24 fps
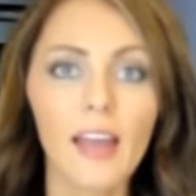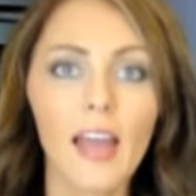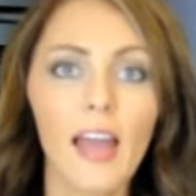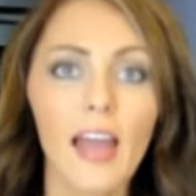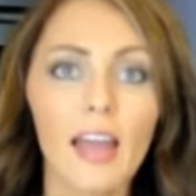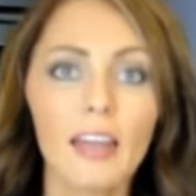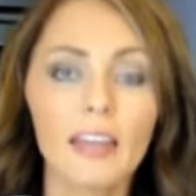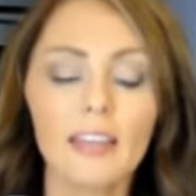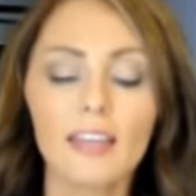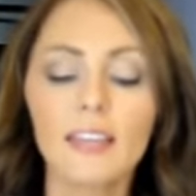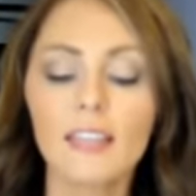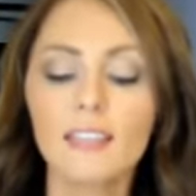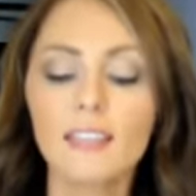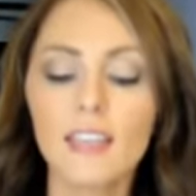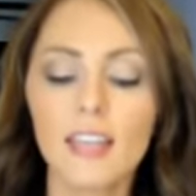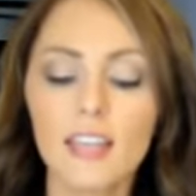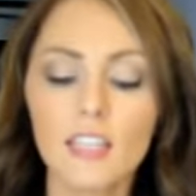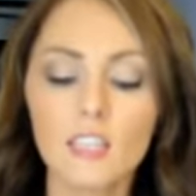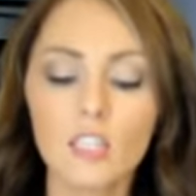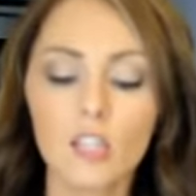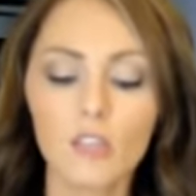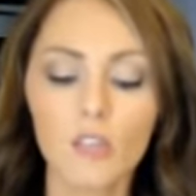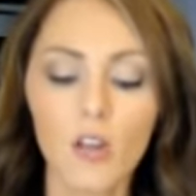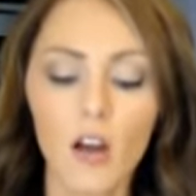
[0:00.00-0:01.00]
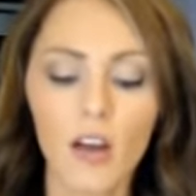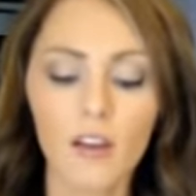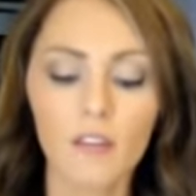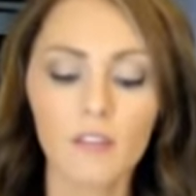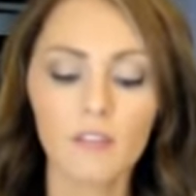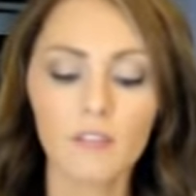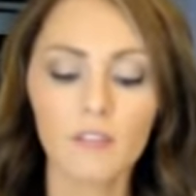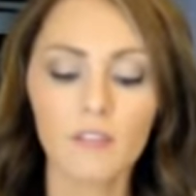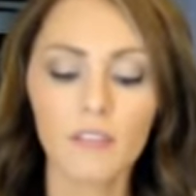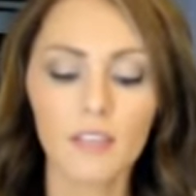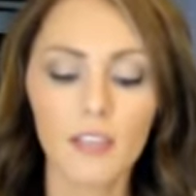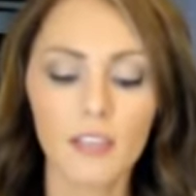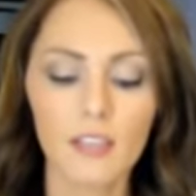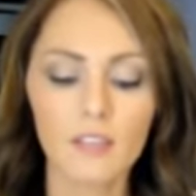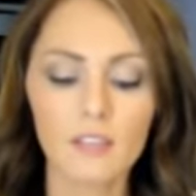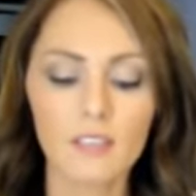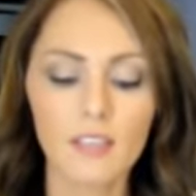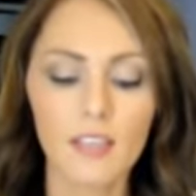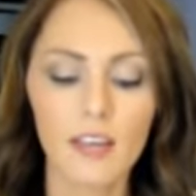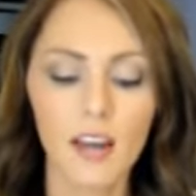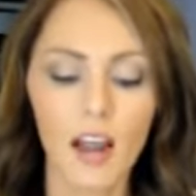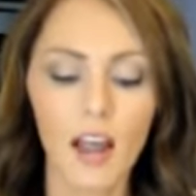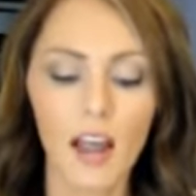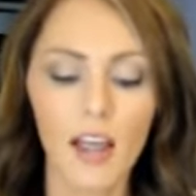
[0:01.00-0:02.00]
And it contains a lot of things
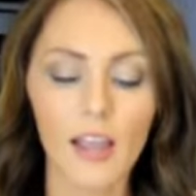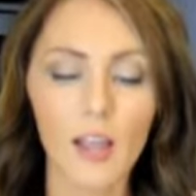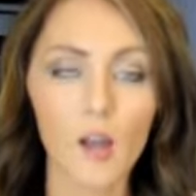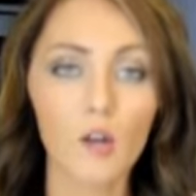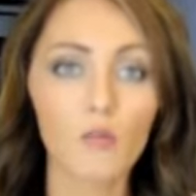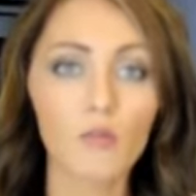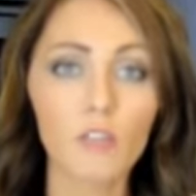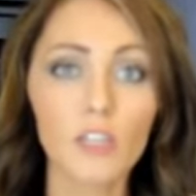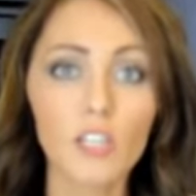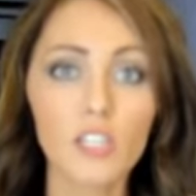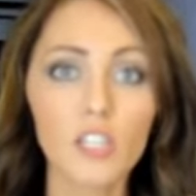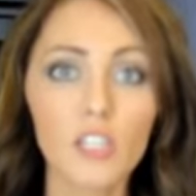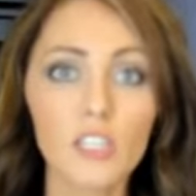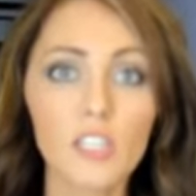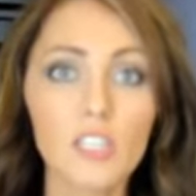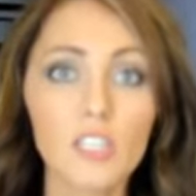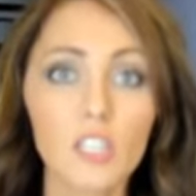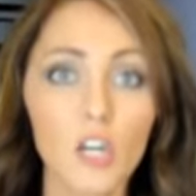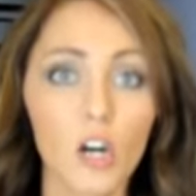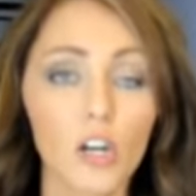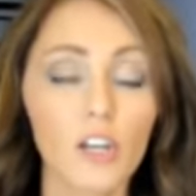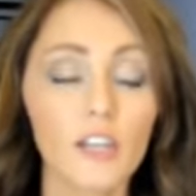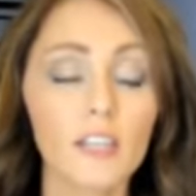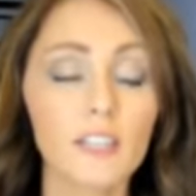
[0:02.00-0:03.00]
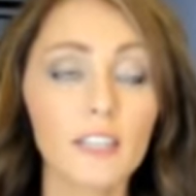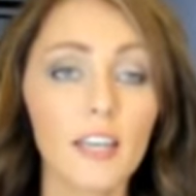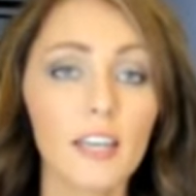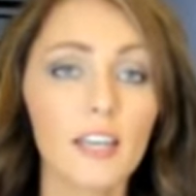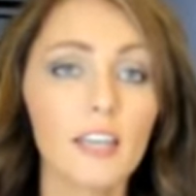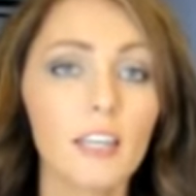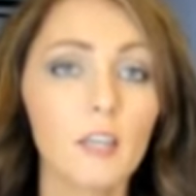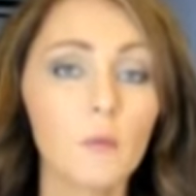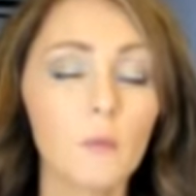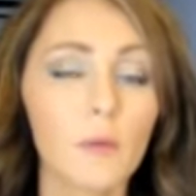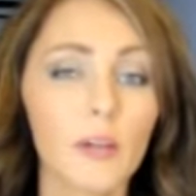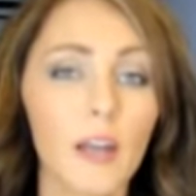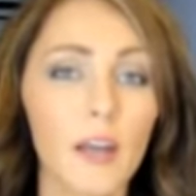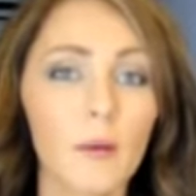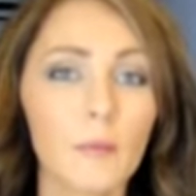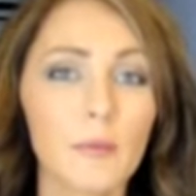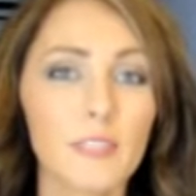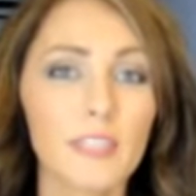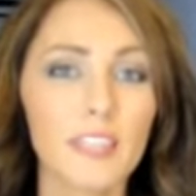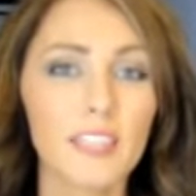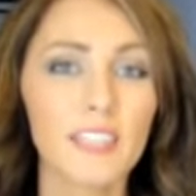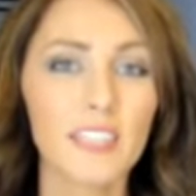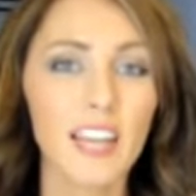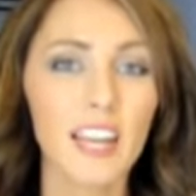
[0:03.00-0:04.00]
that I originally started taking when I was
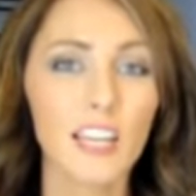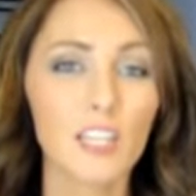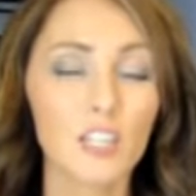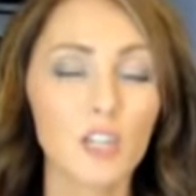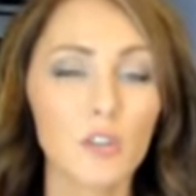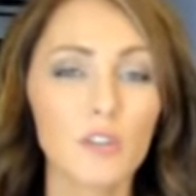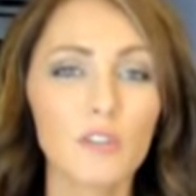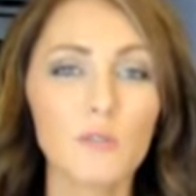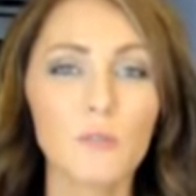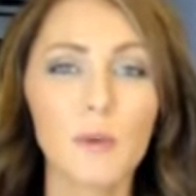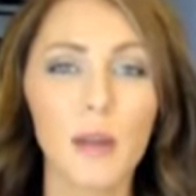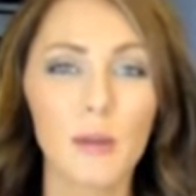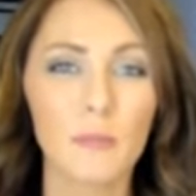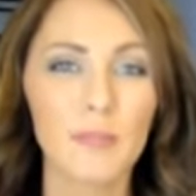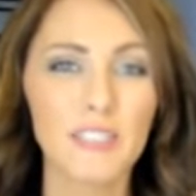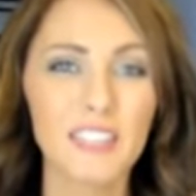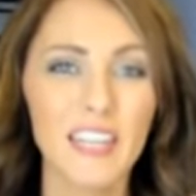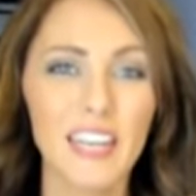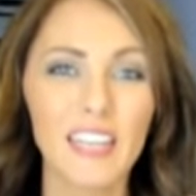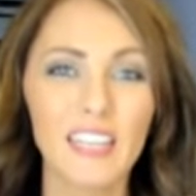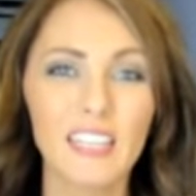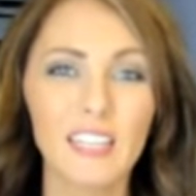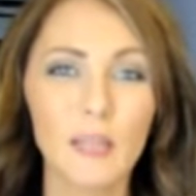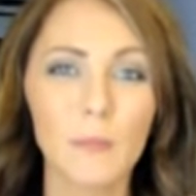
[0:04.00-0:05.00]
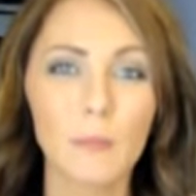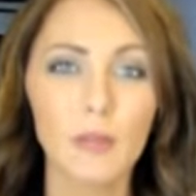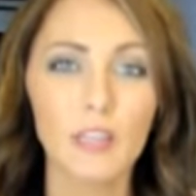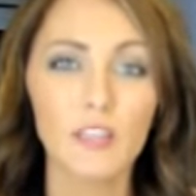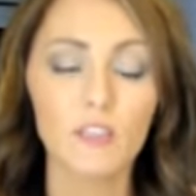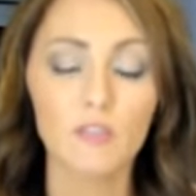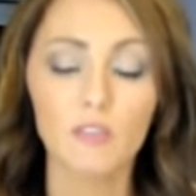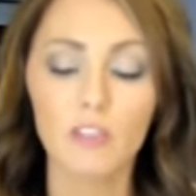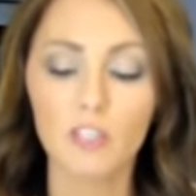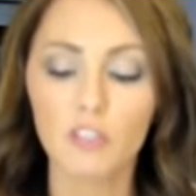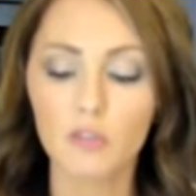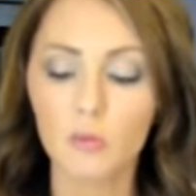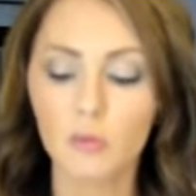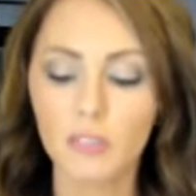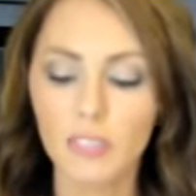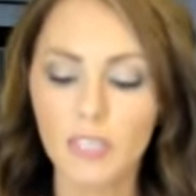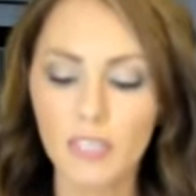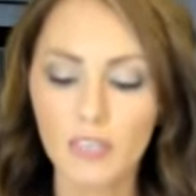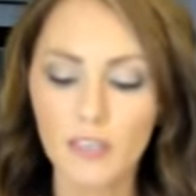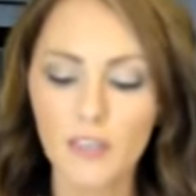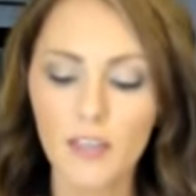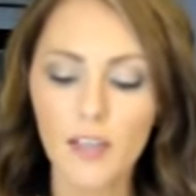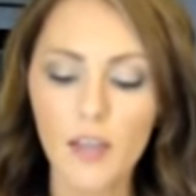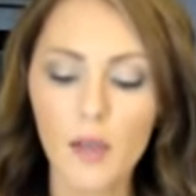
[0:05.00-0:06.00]
diagnosed, but I was taking them
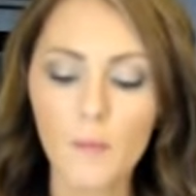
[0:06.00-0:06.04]
individually.